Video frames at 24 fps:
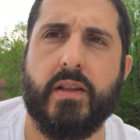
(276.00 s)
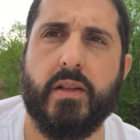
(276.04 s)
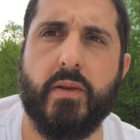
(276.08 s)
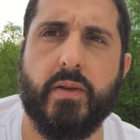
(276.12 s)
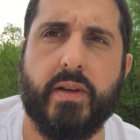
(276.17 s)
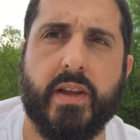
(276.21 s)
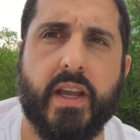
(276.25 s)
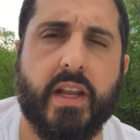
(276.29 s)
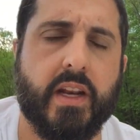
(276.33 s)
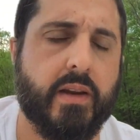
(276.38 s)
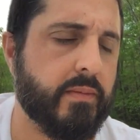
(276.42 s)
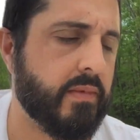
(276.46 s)

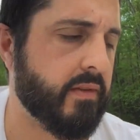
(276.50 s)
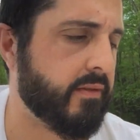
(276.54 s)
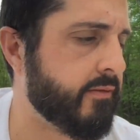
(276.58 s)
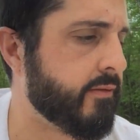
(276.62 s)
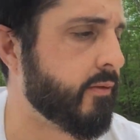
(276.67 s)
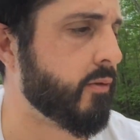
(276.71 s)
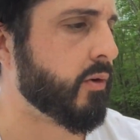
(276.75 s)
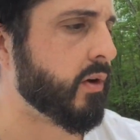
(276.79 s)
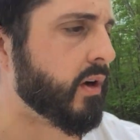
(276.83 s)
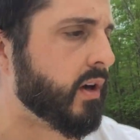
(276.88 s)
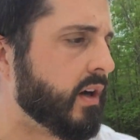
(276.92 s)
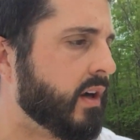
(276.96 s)
located
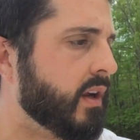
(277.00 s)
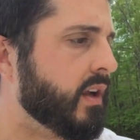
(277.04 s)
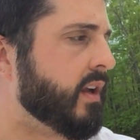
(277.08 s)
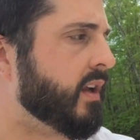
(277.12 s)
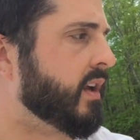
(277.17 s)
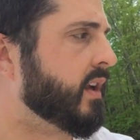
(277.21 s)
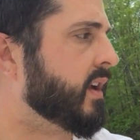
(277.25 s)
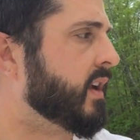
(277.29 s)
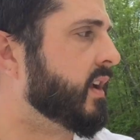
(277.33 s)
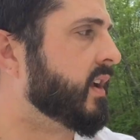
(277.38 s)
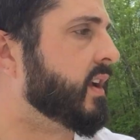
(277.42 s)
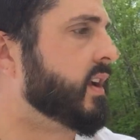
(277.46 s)
before,
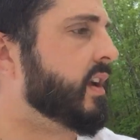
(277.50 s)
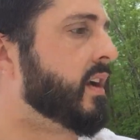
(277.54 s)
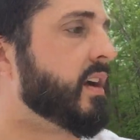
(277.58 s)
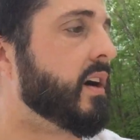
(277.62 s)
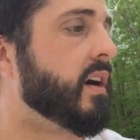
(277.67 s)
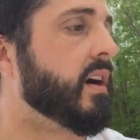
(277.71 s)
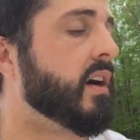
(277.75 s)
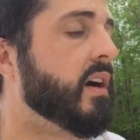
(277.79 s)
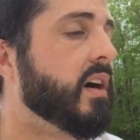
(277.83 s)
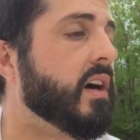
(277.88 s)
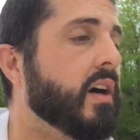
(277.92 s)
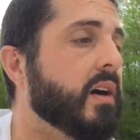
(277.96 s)

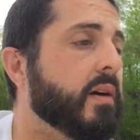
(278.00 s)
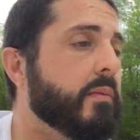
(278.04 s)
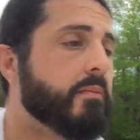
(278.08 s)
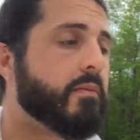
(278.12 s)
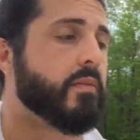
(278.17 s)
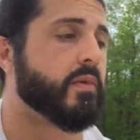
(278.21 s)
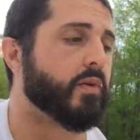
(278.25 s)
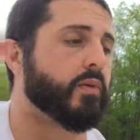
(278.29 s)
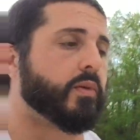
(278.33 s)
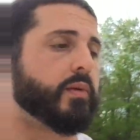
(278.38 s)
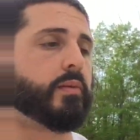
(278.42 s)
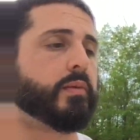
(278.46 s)

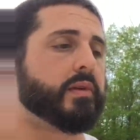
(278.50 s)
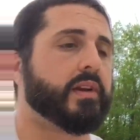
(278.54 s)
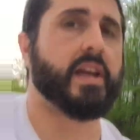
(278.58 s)
we will